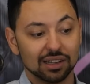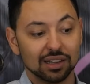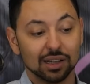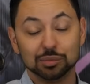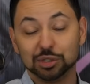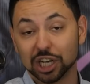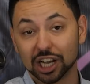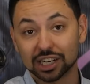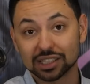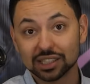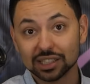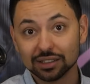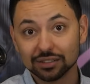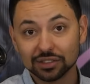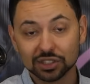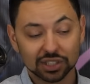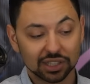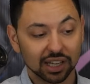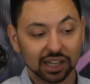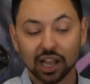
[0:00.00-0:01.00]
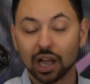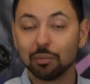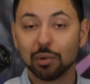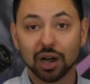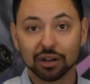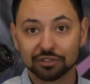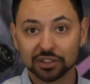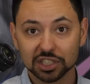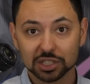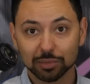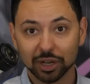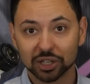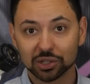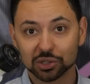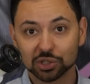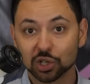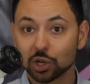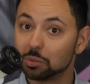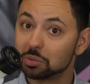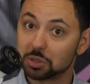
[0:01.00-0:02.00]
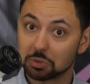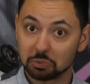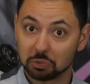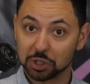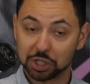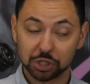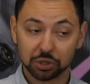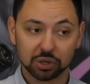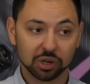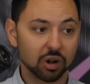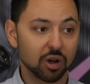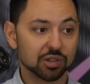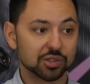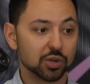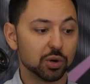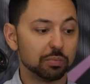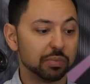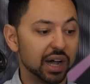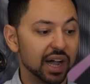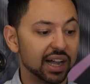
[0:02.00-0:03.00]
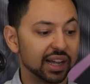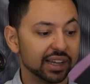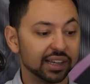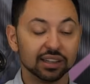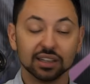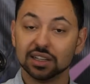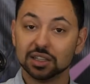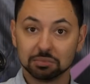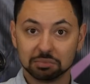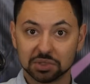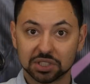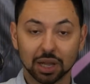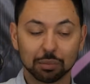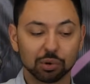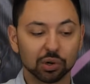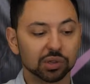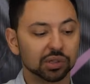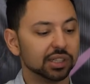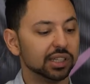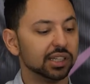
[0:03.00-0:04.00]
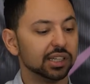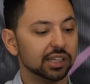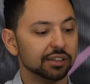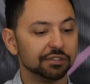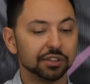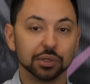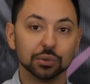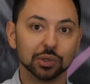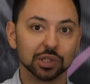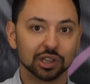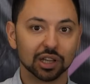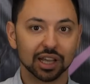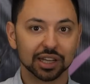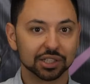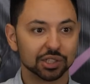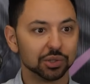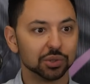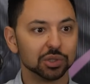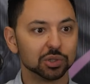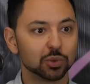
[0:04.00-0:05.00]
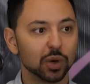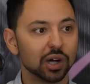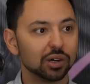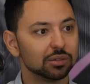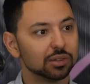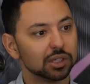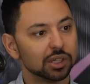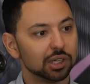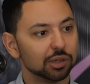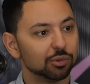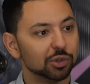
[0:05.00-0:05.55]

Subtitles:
objectives that come off of these microscopes, which you can also buy separately if you would like to as well.